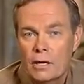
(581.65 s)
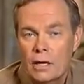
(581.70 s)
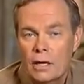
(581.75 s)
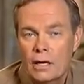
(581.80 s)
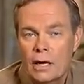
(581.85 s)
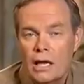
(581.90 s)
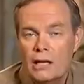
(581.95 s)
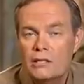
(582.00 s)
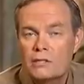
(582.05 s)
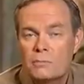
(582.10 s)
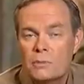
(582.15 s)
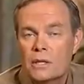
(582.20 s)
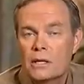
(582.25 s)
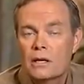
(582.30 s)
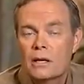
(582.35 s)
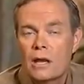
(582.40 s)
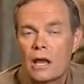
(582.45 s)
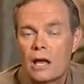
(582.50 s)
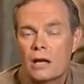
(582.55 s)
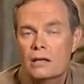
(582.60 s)
And I spent a
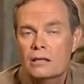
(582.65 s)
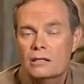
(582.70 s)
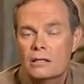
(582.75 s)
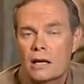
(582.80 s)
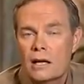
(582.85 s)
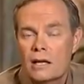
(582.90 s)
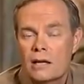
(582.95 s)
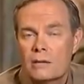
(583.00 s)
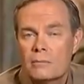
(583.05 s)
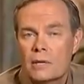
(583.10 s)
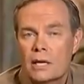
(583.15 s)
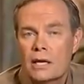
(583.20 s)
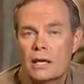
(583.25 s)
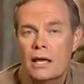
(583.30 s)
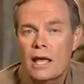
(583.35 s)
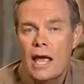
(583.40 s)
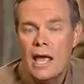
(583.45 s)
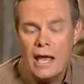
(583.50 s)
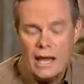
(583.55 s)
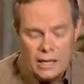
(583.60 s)
lot of time
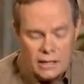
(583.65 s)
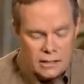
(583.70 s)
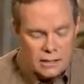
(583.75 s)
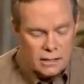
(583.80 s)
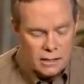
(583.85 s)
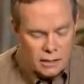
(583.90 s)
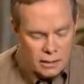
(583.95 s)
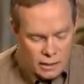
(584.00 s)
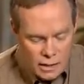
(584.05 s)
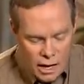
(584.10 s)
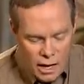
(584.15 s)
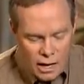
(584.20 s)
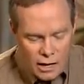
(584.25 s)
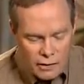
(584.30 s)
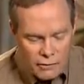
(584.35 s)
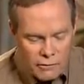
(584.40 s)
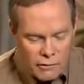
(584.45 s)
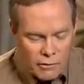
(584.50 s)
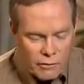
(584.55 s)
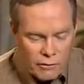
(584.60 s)
asking
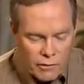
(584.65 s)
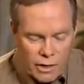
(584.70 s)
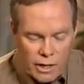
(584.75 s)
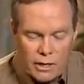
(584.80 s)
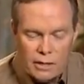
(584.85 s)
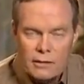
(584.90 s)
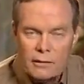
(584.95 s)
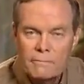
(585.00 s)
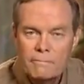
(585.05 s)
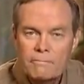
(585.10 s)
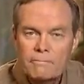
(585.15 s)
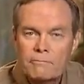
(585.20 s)
God for faith.